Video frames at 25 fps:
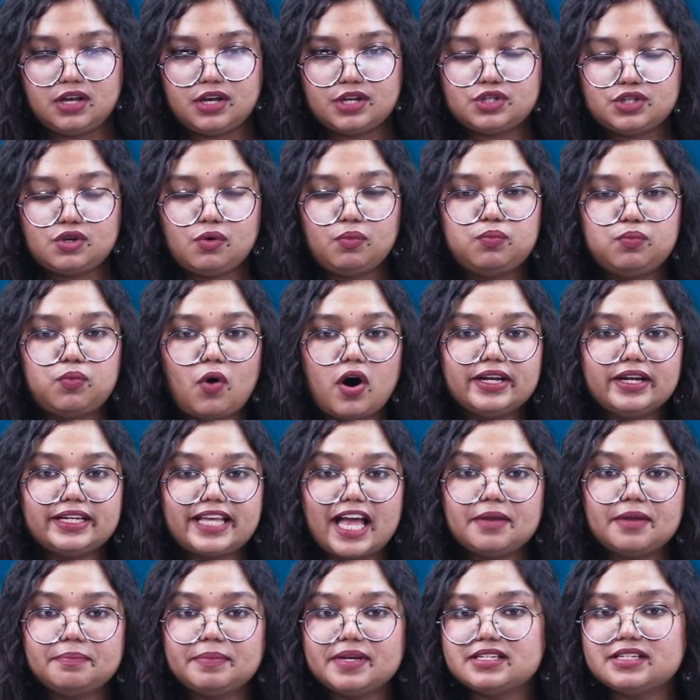So what
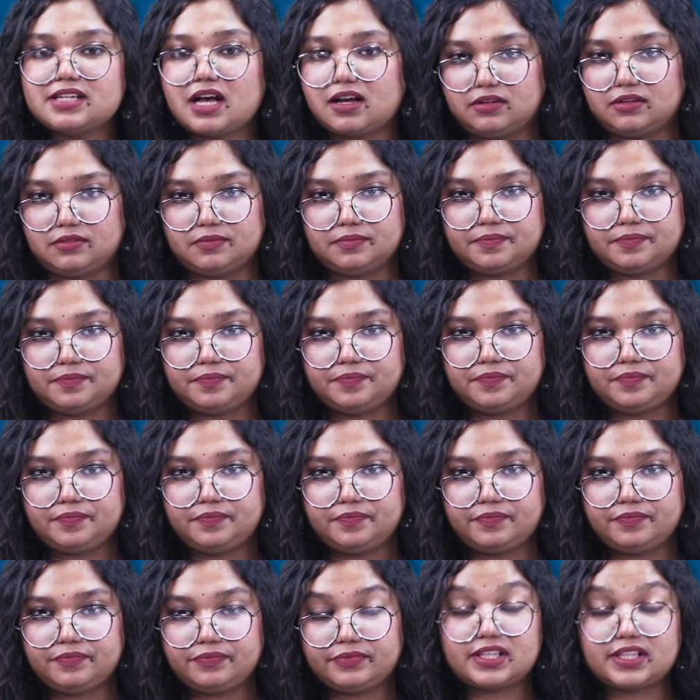can be done?
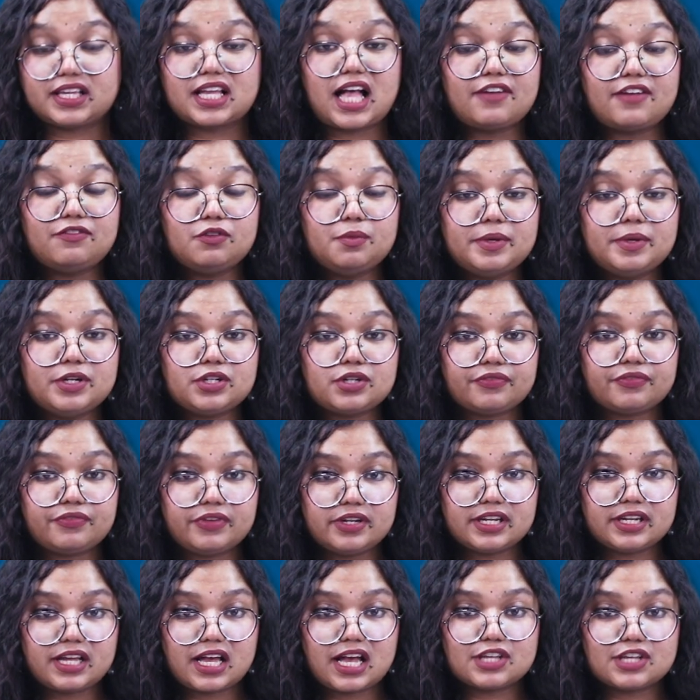The government of
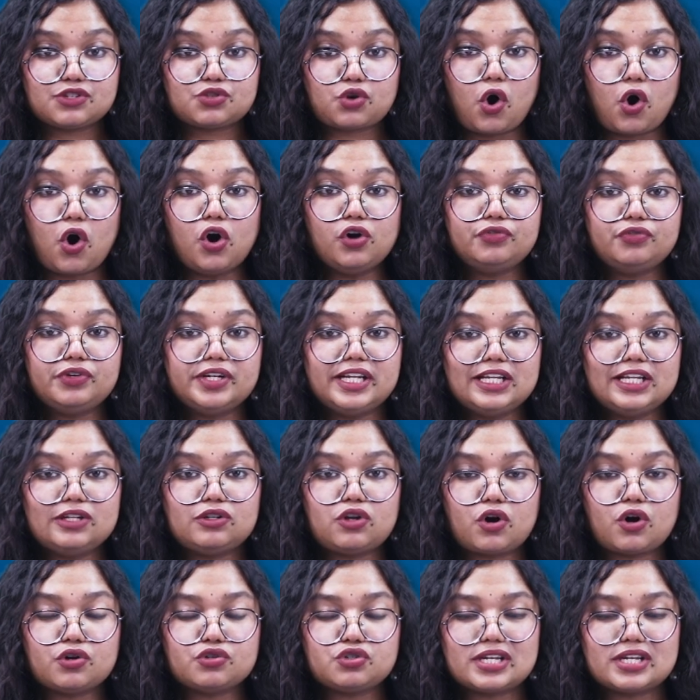India has already
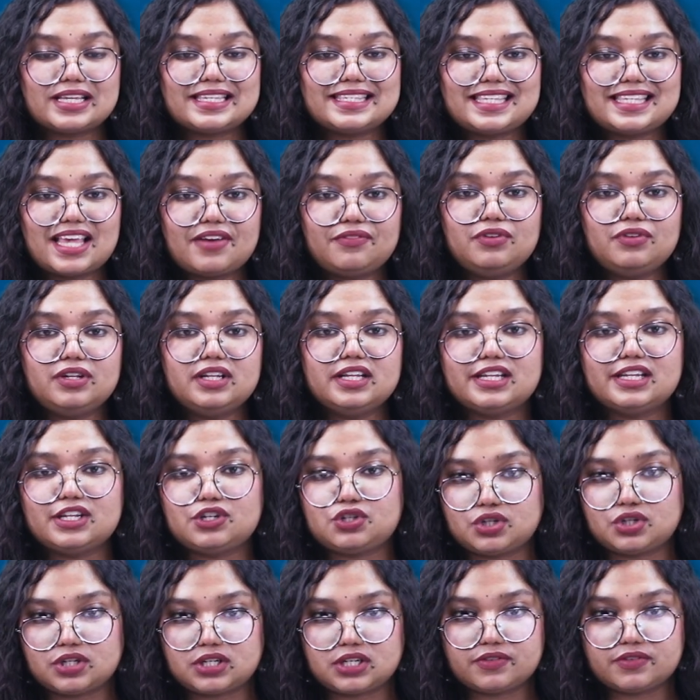launched several
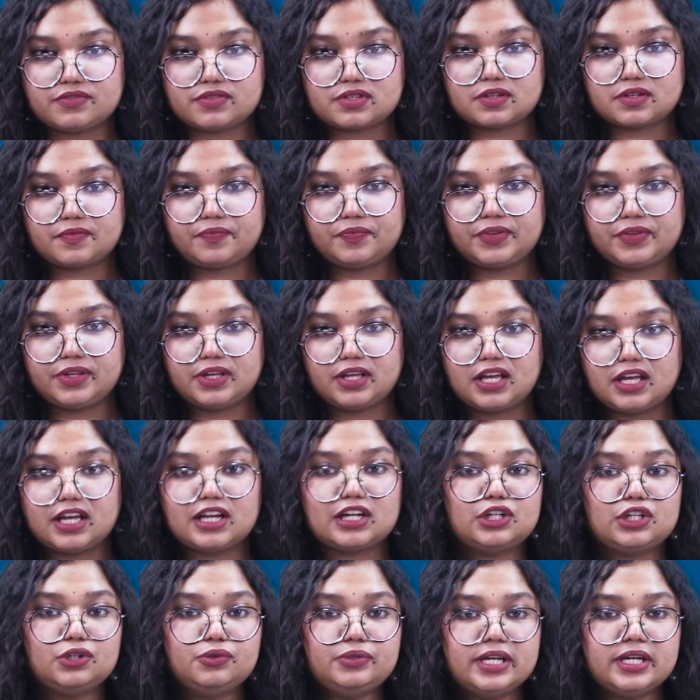initiatives,
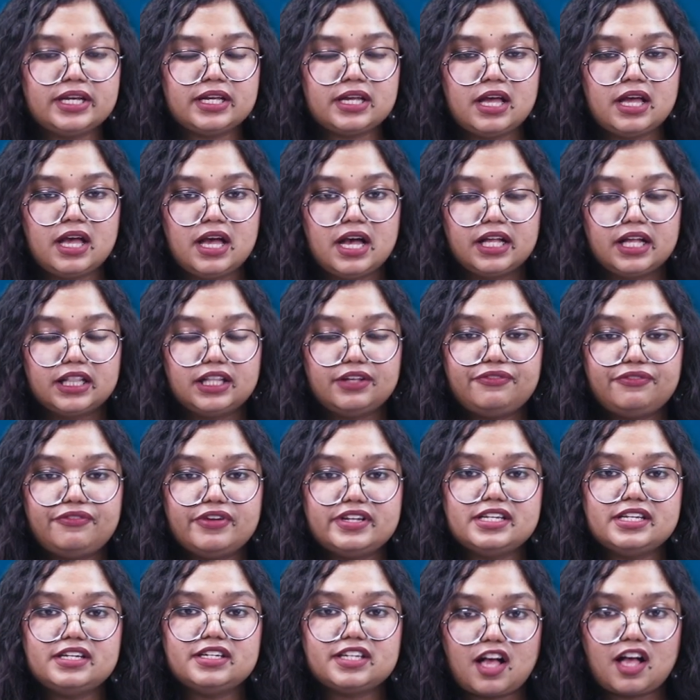including the
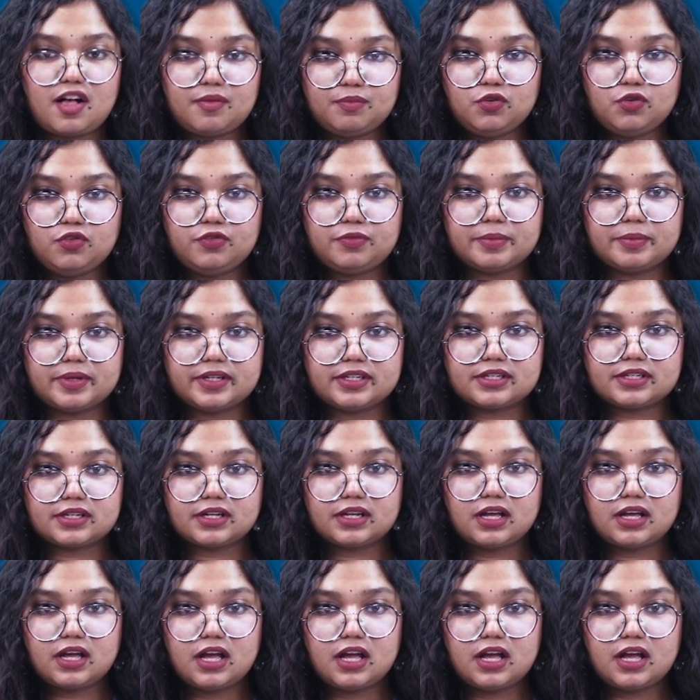Fit India movement,